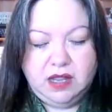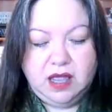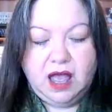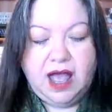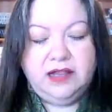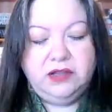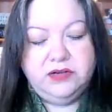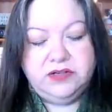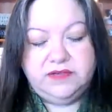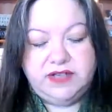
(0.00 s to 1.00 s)
I
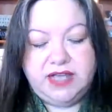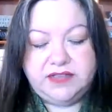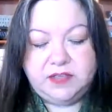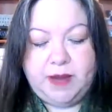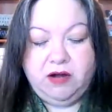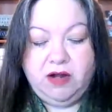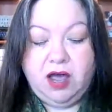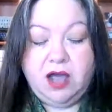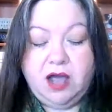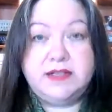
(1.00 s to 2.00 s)
learned of death's
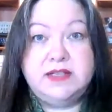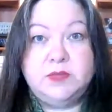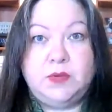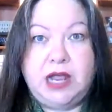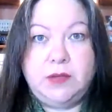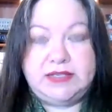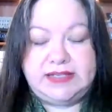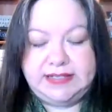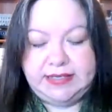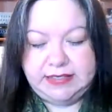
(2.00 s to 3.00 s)
paradoxes when I was
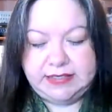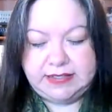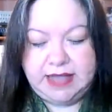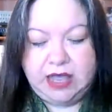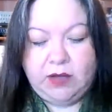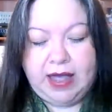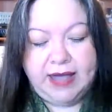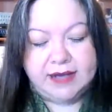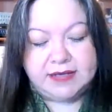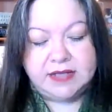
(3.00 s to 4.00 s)
6, how
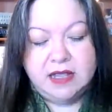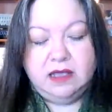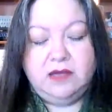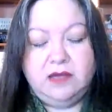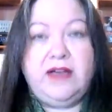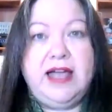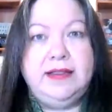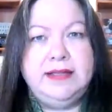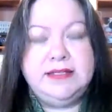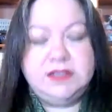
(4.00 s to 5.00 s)
acts of
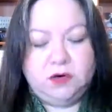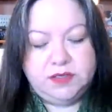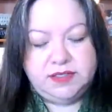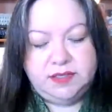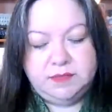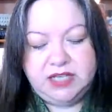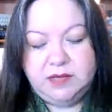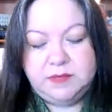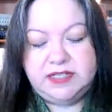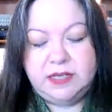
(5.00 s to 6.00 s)
violence are
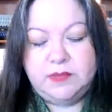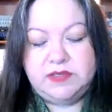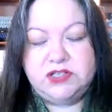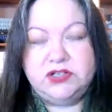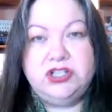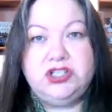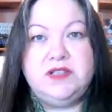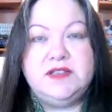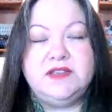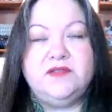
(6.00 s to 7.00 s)
sometimes
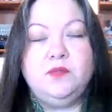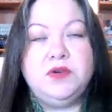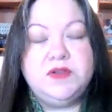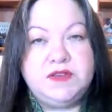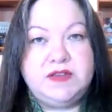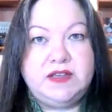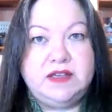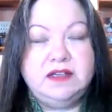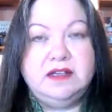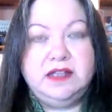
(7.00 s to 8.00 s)
demonstrations of mercy,
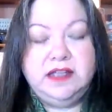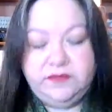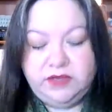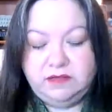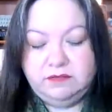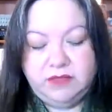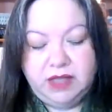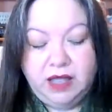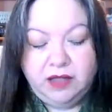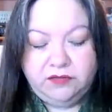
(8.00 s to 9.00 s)
even
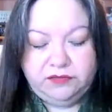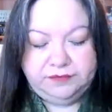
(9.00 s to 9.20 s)
love.